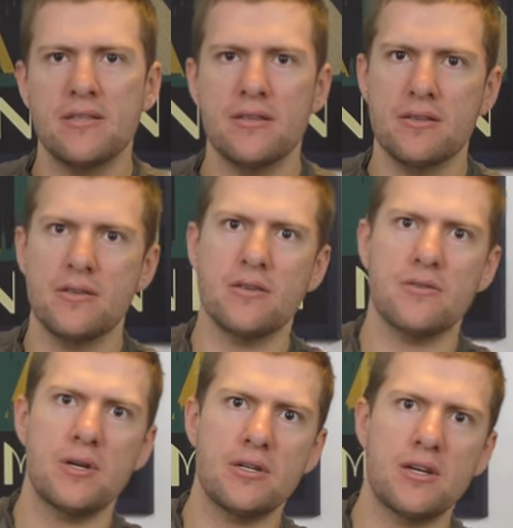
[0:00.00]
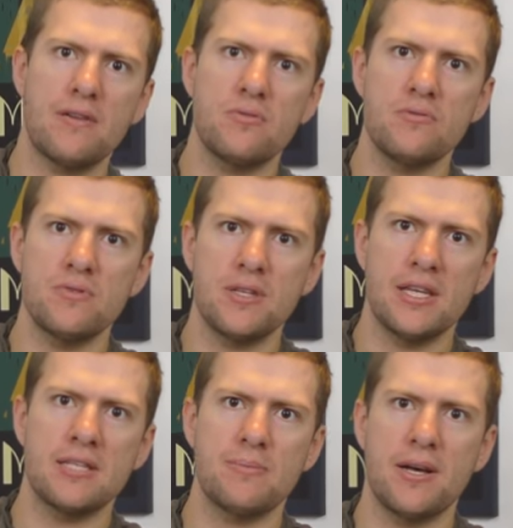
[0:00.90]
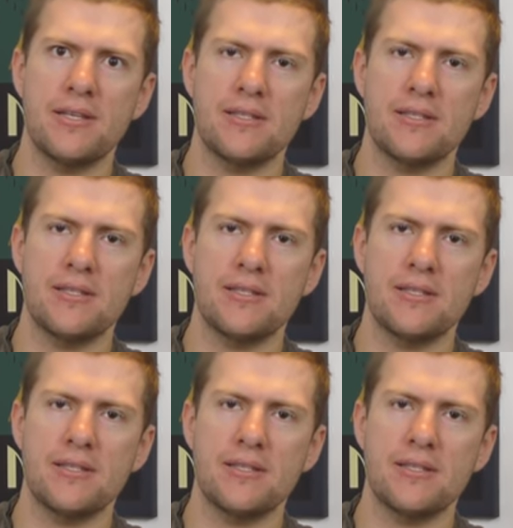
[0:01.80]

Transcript: You, you can quick travel to this place.